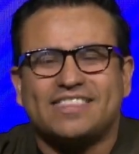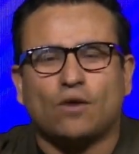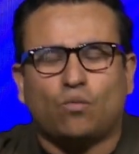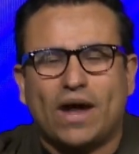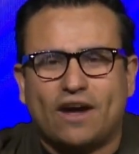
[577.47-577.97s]

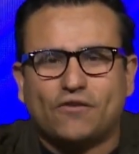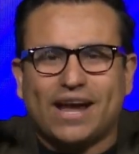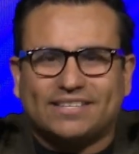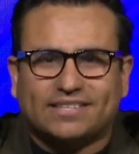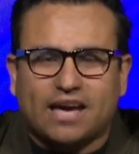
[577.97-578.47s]
That whatever
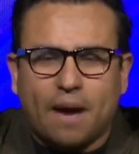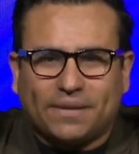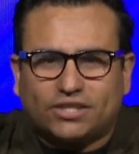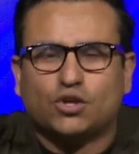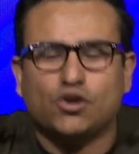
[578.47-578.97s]
is
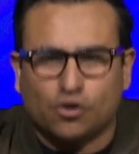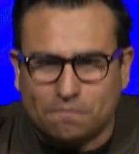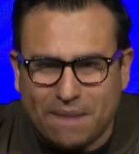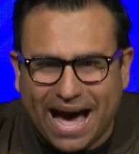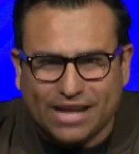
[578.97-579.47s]
coming to
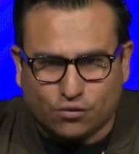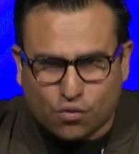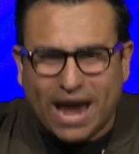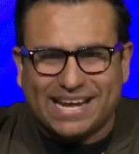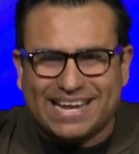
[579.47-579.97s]
your
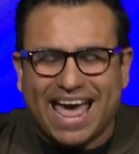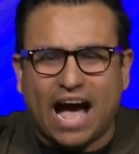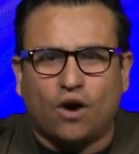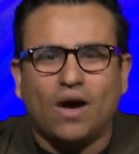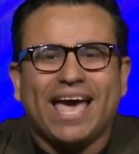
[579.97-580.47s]
mind right
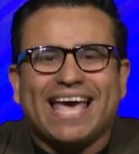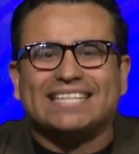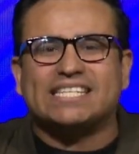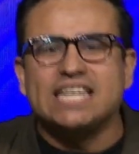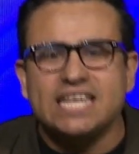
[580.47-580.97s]
now
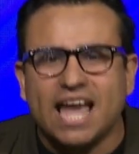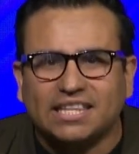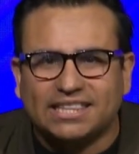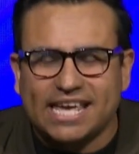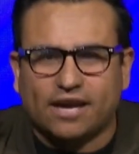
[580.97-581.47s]
is
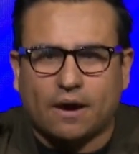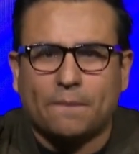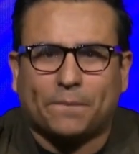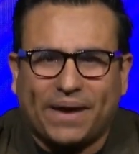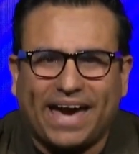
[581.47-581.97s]
nothing
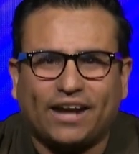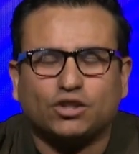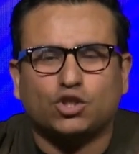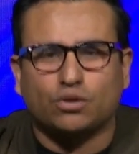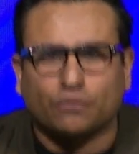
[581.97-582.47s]

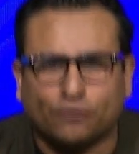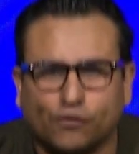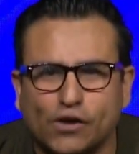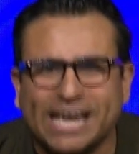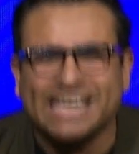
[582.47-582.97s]
compared to the
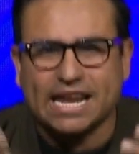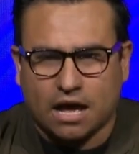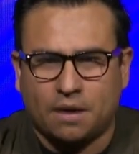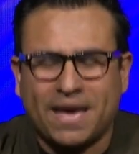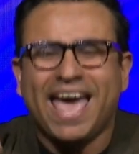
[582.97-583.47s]

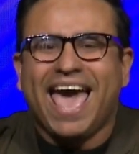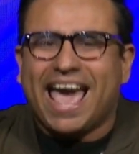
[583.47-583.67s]
freedom